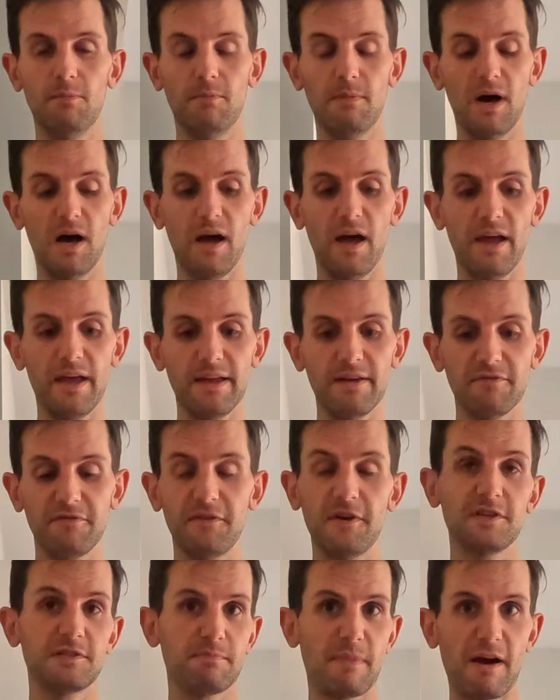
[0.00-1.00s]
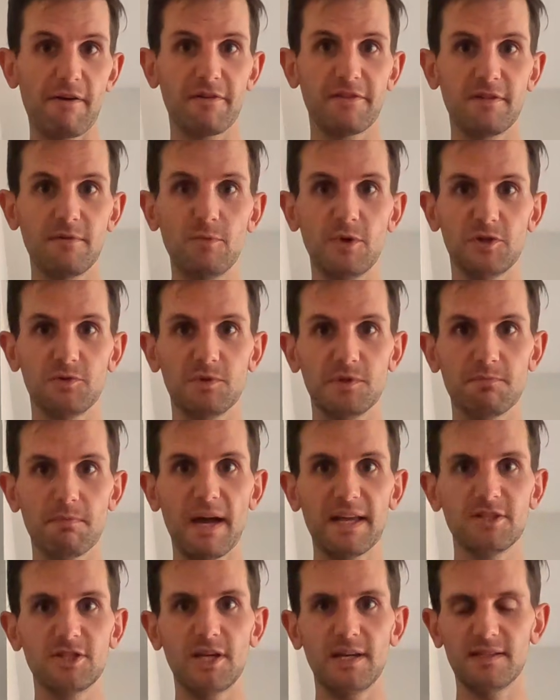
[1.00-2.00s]
my first marathon, which was
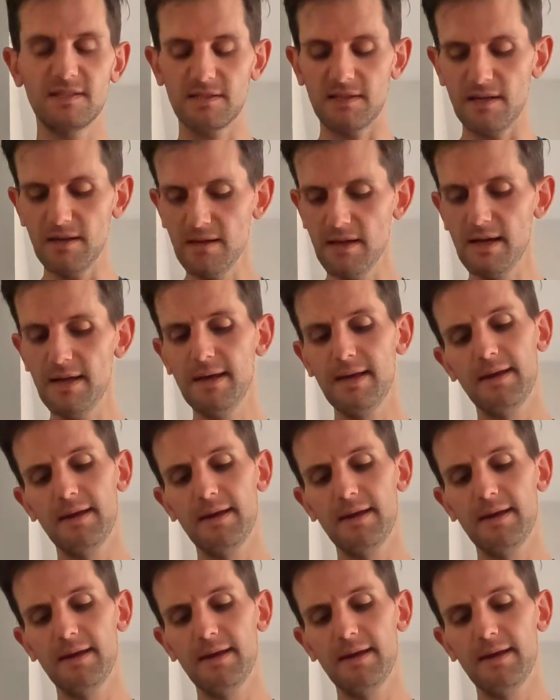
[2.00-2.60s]
Manchester.